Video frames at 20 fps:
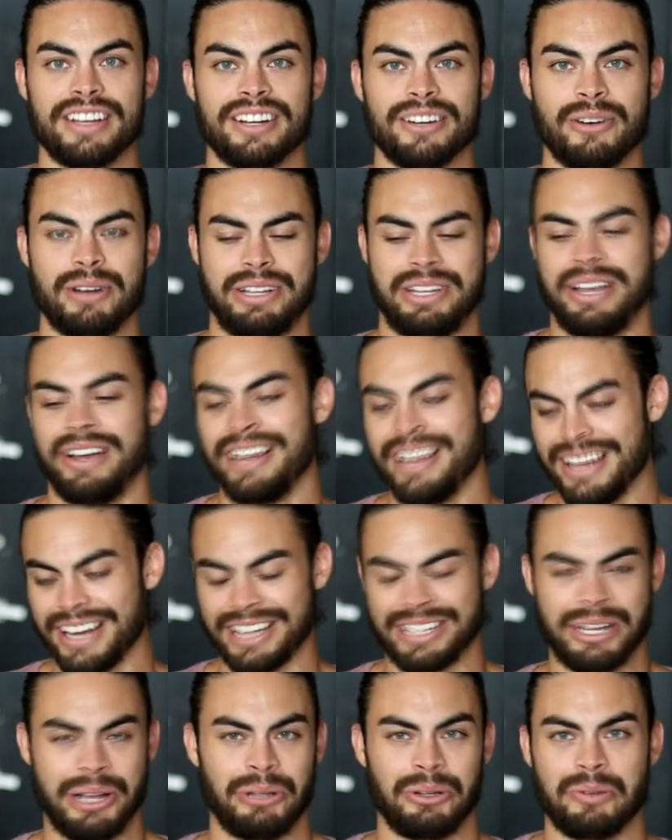You know, I, t- I
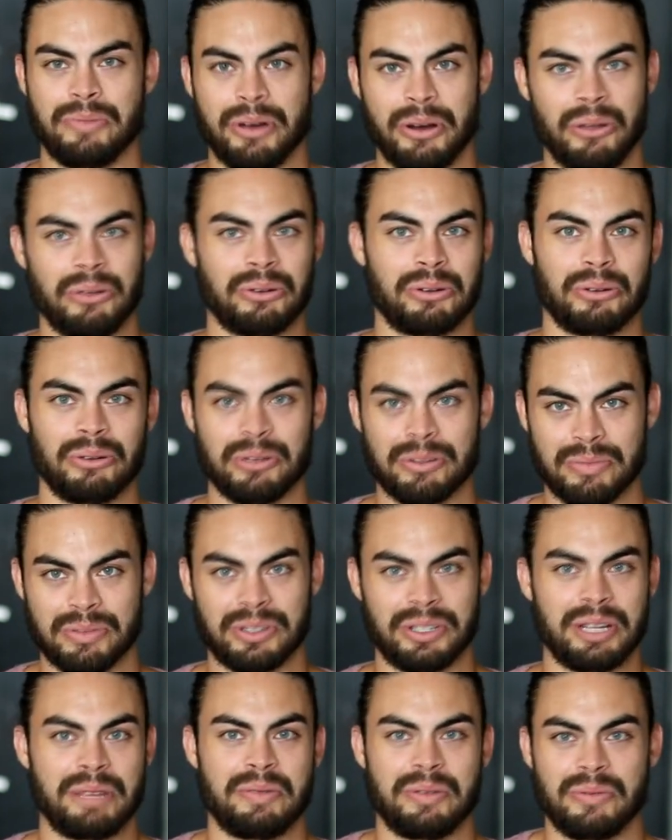tell her about all the girls I'm
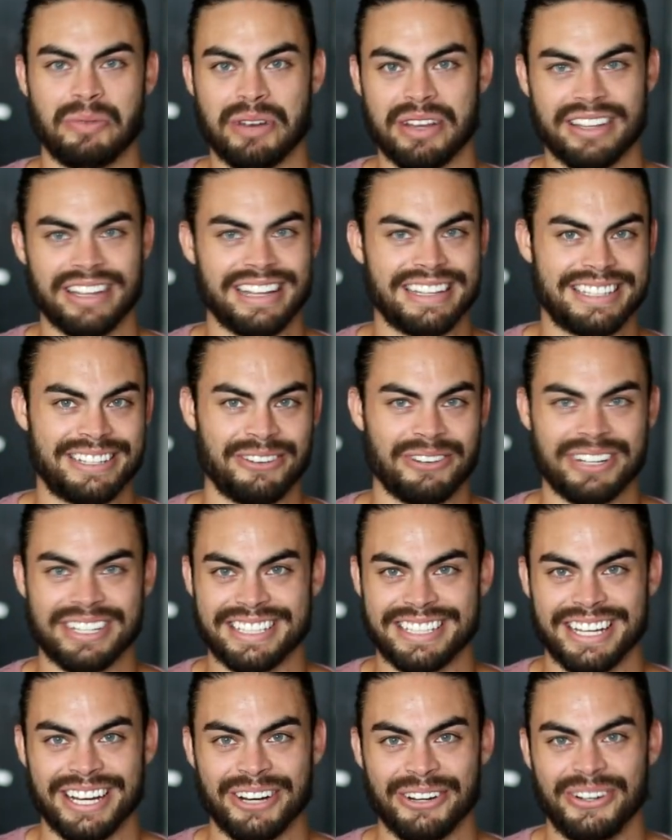sleeping with, that sort of
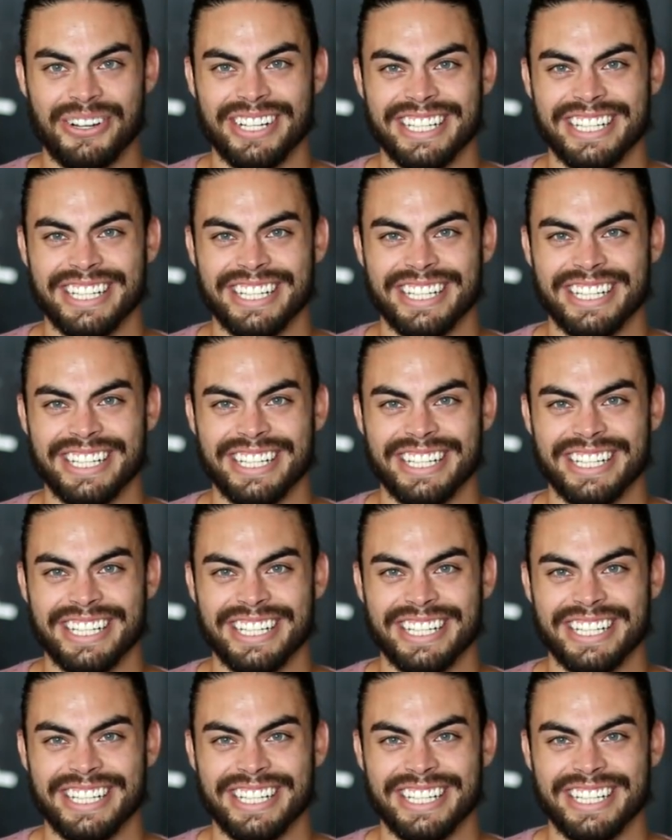stuff.